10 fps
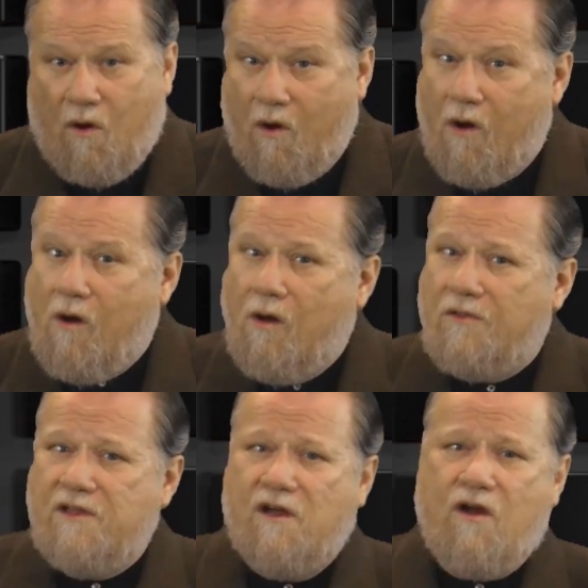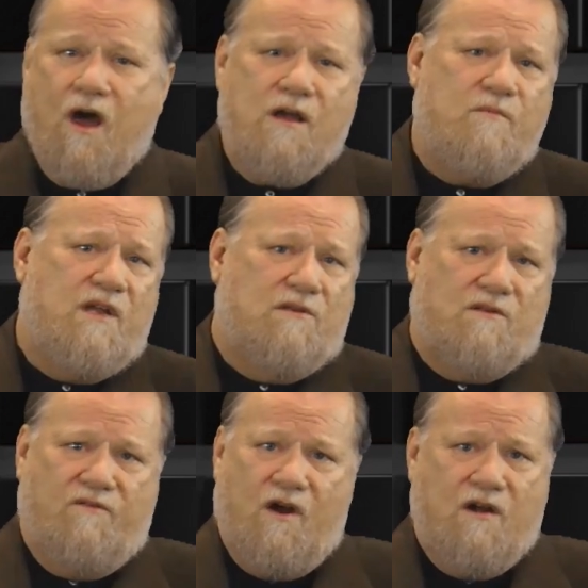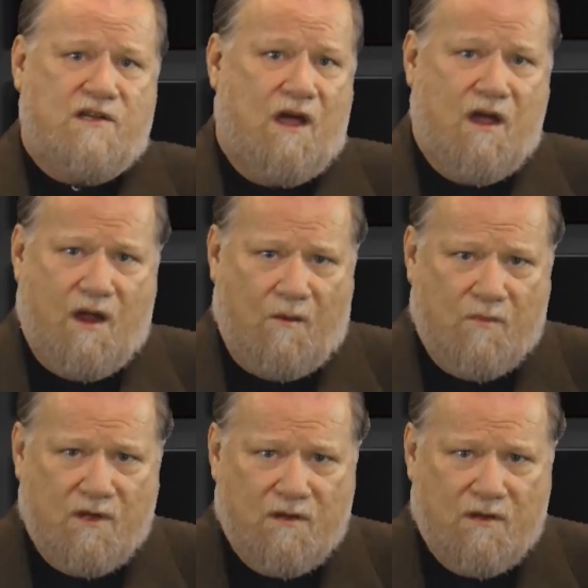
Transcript: all the economies of our time,